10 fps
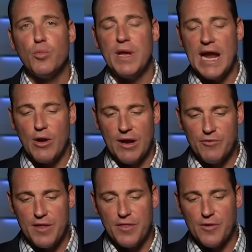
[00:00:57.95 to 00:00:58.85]
We air
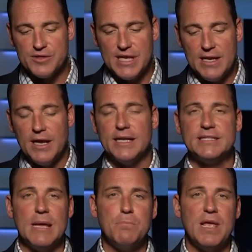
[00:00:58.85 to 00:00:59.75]
every Thursday night at
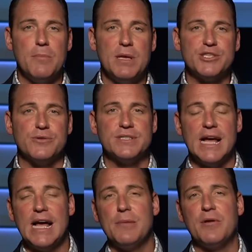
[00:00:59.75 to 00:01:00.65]
10 p.m. Eastern
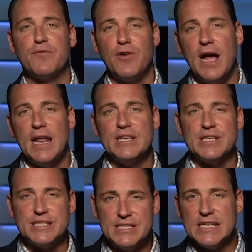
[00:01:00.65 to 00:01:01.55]
Time and Fridays at
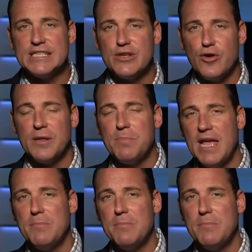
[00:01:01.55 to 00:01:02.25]
6:30 p.m.